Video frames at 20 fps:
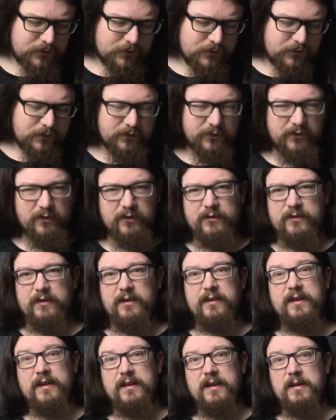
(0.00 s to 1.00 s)
I was going to say I
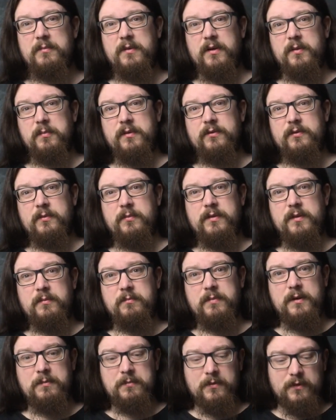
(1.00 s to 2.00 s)
think that might be something
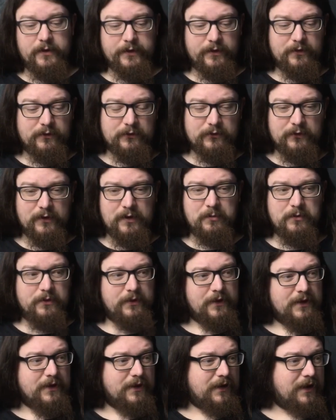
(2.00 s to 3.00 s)
people like to see, but
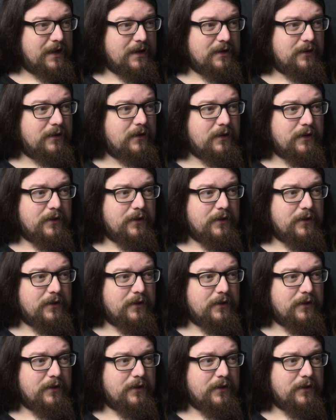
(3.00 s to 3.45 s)
then again,